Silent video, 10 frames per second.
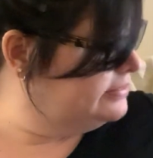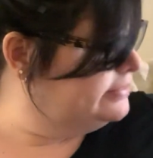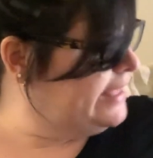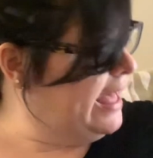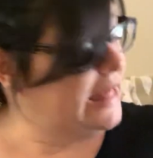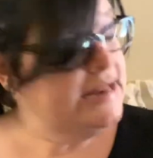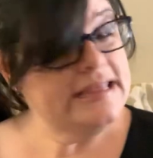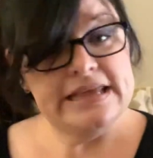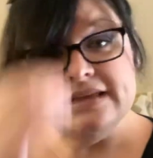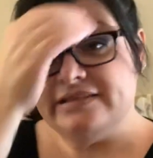that
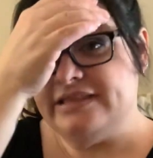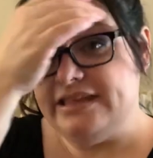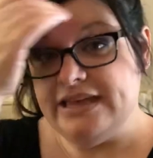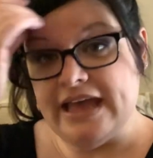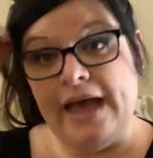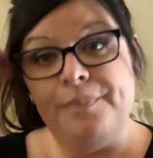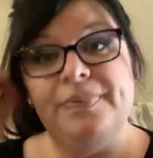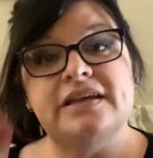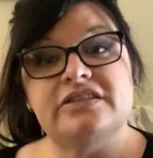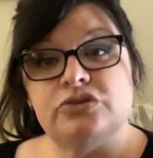is the
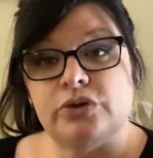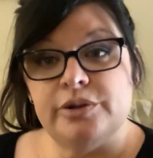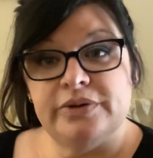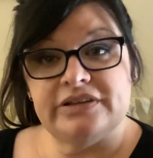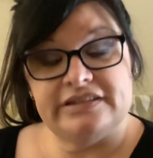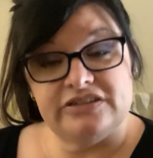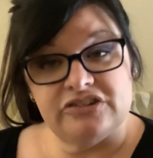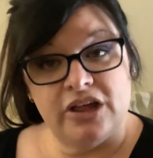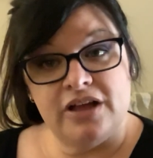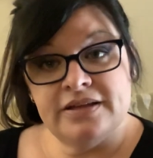Epic Storybook Stitch
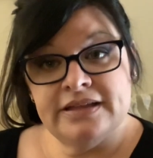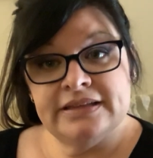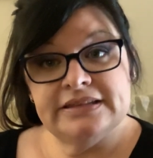Along.